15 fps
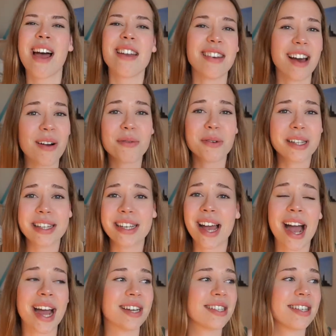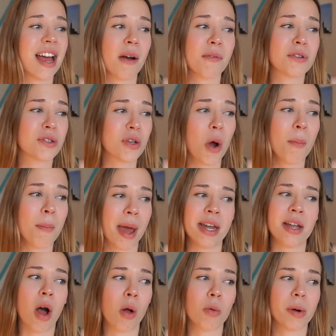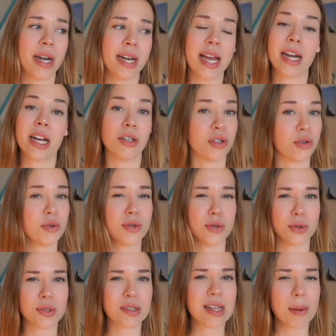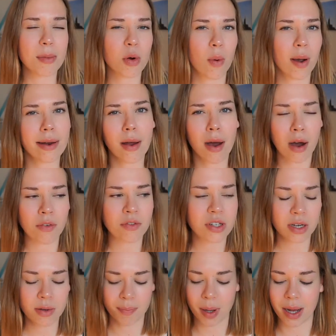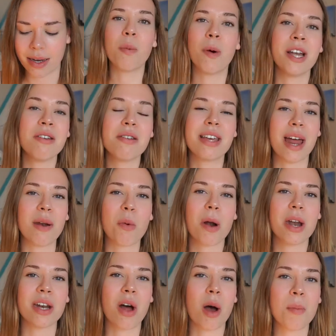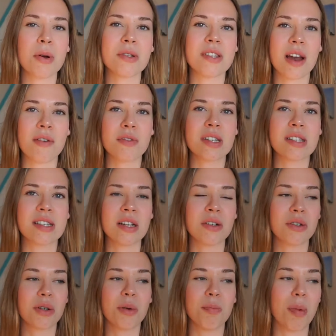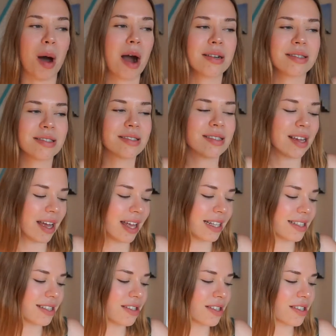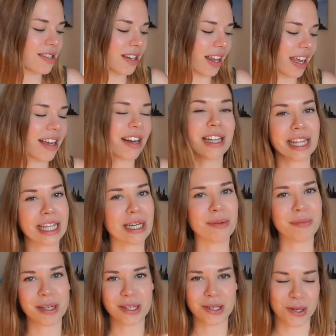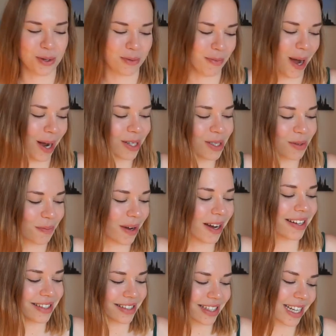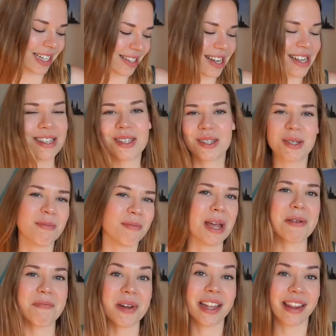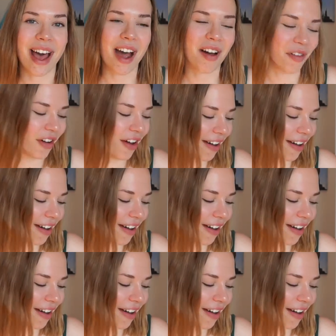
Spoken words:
Not really. I just have so many already and I do use them quite often, but when you get one in almost every single box, it's just like a little bit too much, but it does make me laugh.